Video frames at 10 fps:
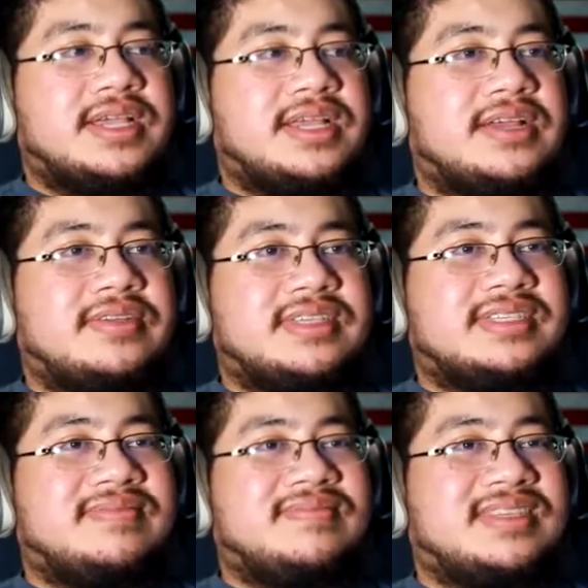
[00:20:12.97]
You know,
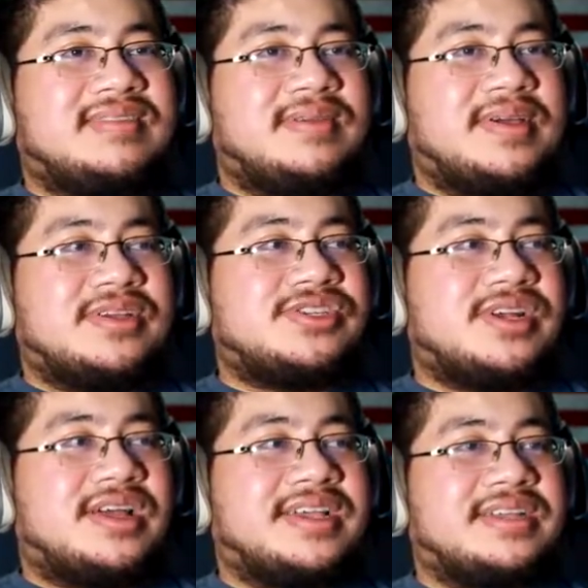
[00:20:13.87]
some, something about a
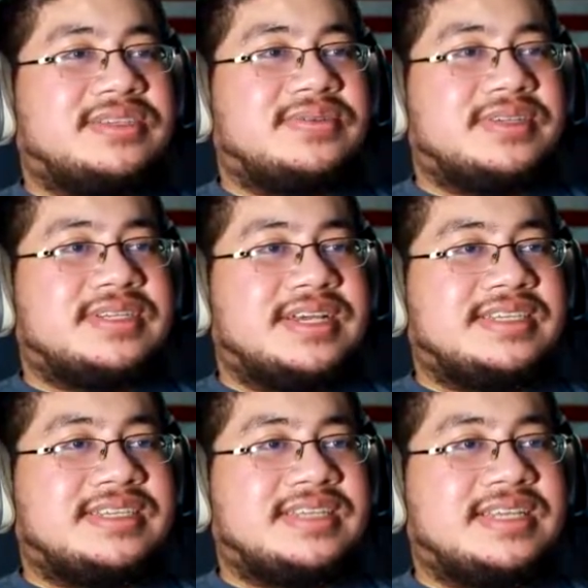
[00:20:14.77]
shotgun is always
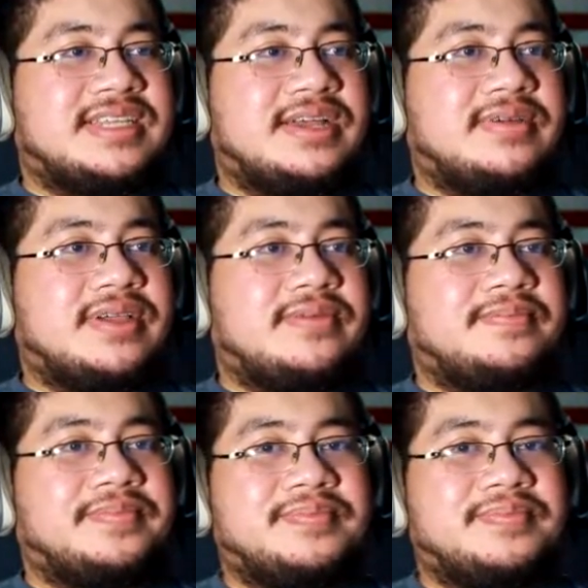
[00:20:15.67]
nice. There we go.